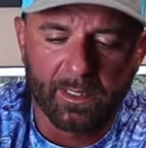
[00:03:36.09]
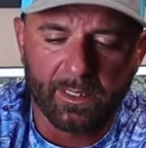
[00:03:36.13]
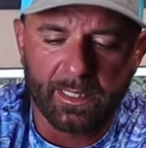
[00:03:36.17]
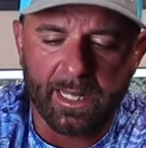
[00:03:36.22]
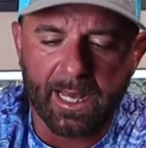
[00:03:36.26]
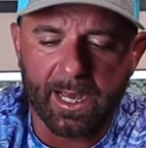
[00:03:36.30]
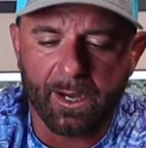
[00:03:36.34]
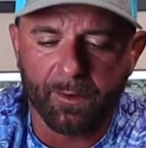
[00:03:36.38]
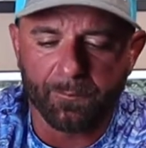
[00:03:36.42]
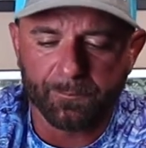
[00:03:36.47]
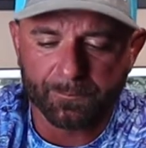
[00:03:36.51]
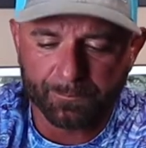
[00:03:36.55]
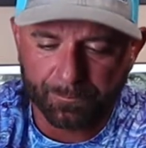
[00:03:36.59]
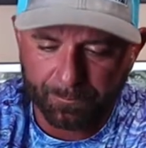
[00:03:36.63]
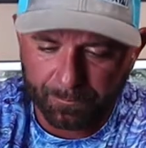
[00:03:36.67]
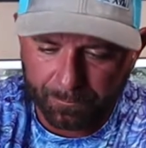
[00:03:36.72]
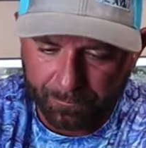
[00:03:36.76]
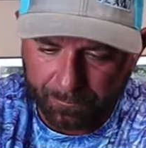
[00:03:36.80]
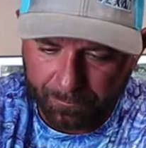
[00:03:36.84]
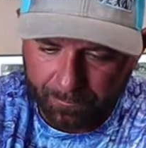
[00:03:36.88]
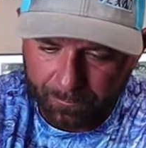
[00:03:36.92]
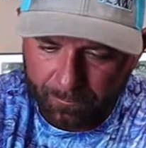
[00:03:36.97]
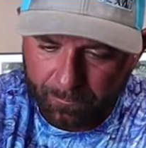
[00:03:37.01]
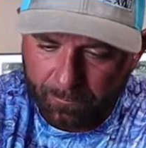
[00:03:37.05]
Now,
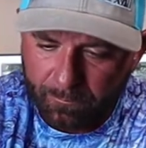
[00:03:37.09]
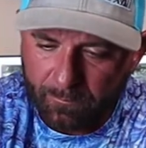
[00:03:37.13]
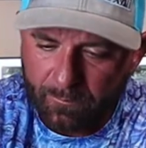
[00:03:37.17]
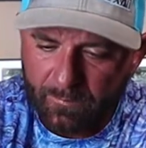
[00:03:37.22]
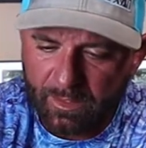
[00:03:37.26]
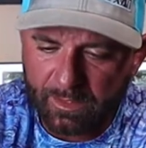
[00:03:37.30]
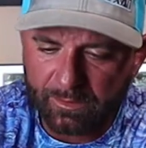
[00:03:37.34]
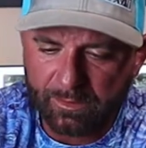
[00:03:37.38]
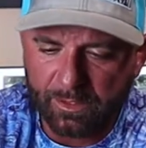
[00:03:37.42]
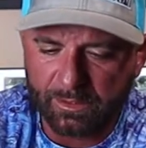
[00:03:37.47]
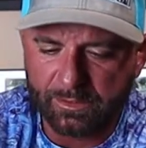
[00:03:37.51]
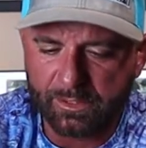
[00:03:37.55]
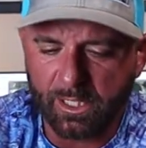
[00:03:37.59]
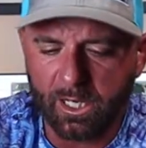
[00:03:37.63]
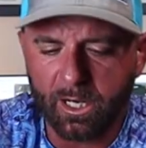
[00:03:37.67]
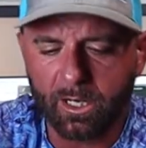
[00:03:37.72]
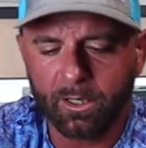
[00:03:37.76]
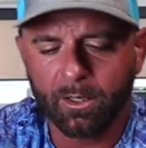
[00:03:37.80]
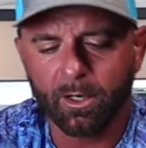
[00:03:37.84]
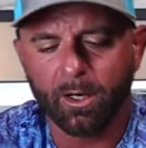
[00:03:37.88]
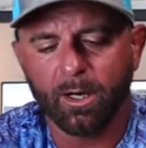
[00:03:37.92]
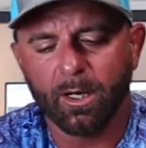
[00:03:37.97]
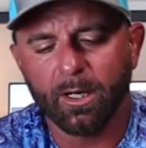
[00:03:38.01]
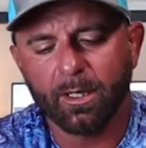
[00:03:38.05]
to
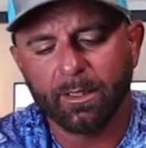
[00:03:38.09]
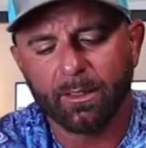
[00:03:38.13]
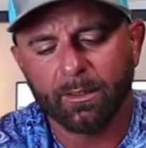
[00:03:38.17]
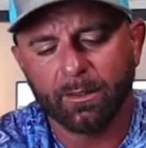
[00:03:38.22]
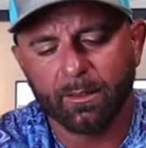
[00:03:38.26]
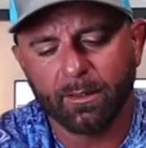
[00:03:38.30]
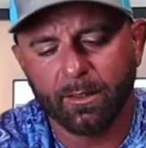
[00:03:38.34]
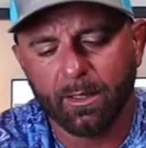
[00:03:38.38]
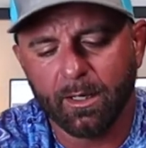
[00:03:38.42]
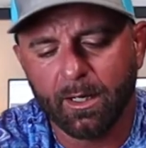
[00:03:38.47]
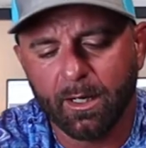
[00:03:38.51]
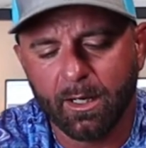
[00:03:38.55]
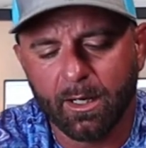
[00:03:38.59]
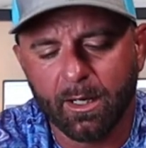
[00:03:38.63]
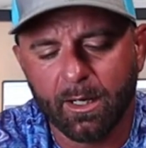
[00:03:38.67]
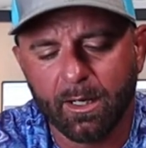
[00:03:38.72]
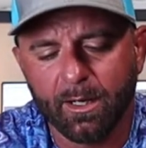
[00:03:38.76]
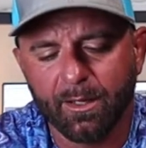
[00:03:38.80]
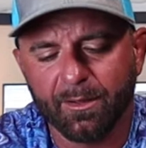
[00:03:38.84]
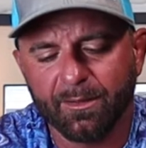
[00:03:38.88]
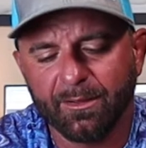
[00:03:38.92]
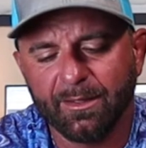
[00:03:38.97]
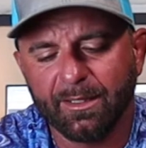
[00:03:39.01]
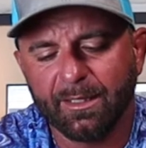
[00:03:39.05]
talk on
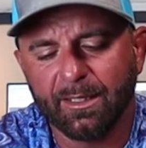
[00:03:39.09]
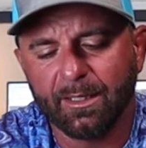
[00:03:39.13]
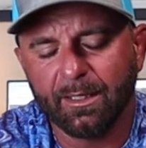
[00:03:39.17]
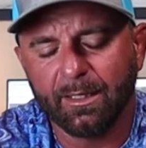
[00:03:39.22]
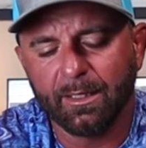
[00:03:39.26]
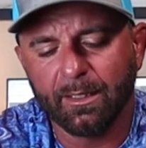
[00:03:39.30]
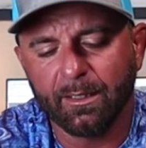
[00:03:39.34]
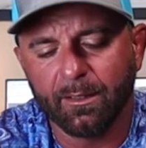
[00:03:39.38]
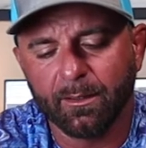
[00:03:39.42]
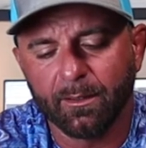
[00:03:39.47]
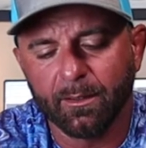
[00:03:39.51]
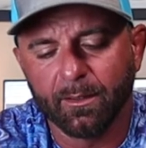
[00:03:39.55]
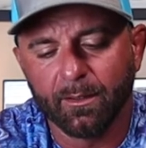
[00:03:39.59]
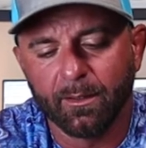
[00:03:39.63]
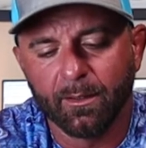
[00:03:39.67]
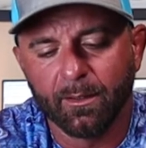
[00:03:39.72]
the